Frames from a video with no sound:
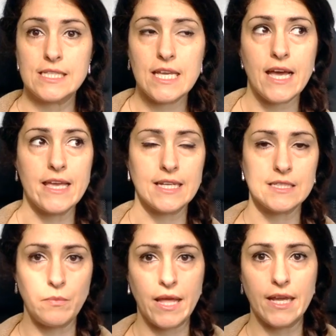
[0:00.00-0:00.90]
see, I
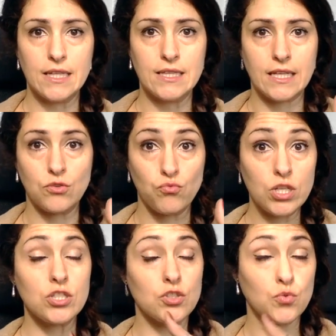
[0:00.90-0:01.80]
explained that the
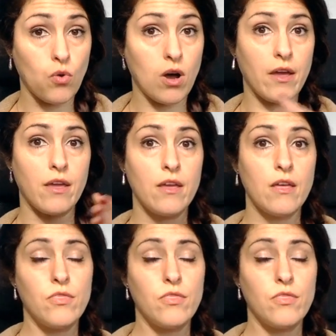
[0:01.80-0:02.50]
reason why